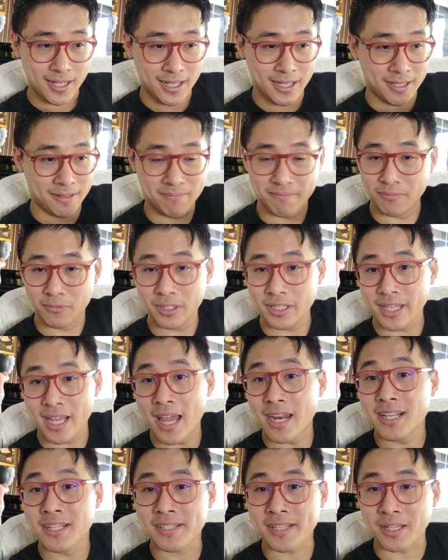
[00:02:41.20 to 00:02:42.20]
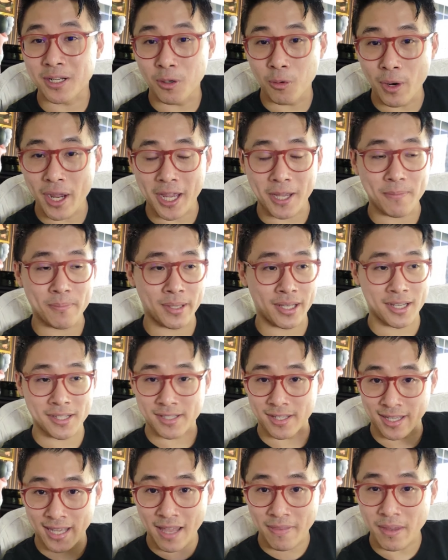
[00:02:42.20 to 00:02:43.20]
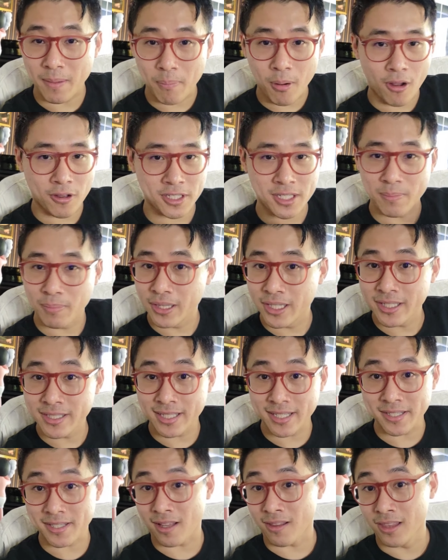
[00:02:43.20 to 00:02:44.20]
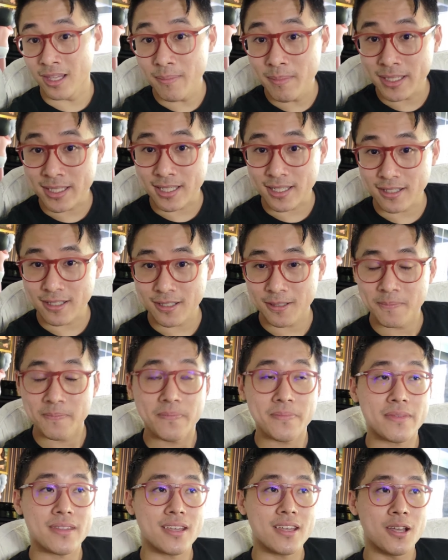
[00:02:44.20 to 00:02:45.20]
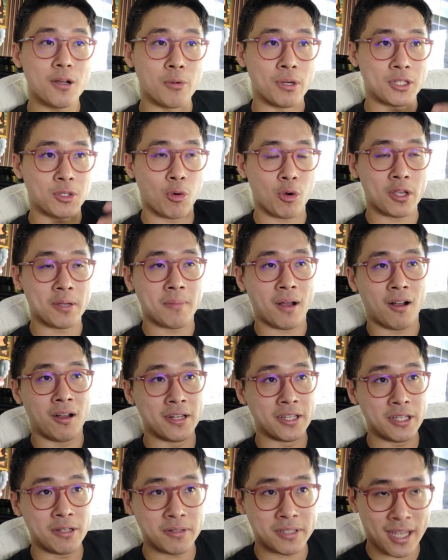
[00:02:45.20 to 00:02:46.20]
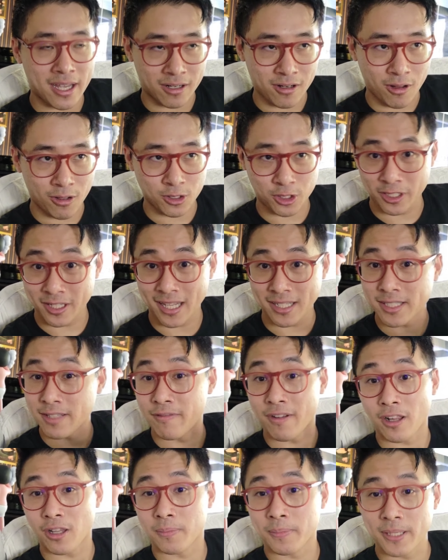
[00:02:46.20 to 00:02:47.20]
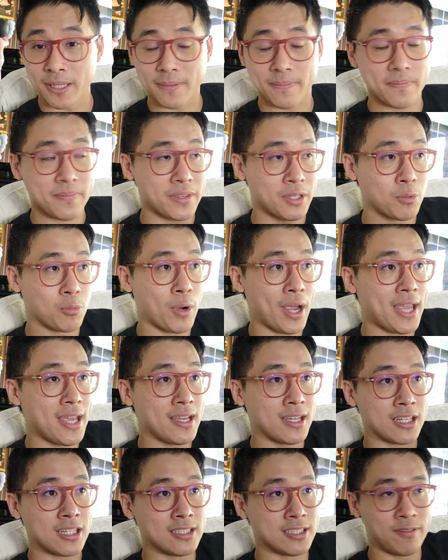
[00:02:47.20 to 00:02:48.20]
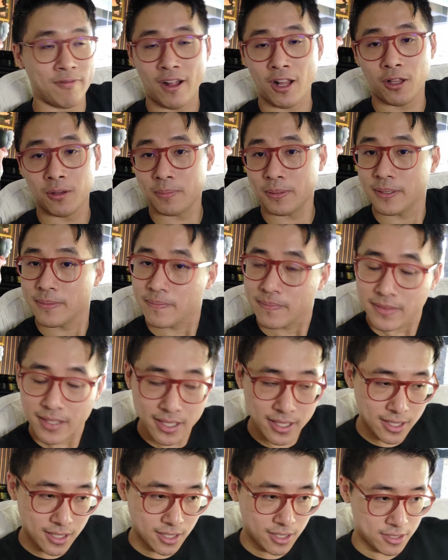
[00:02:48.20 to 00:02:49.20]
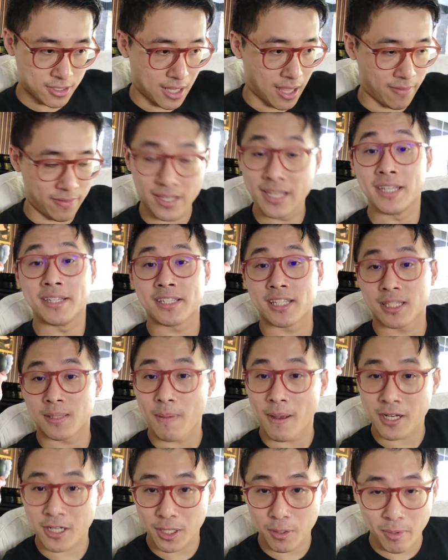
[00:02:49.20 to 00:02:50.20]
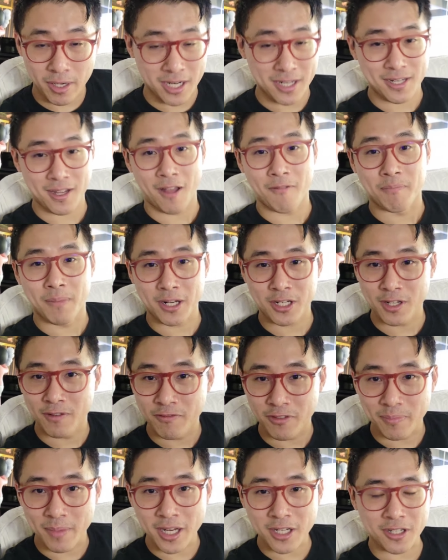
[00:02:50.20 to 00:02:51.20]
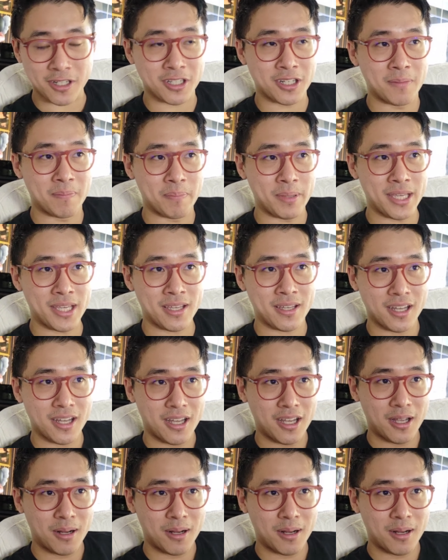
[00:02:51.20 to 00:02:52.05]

in really any single way, because again, the possibilities are limited. We're talking about a new technology that's developing. The way it could develop, at least, especially when you don't have much information, could be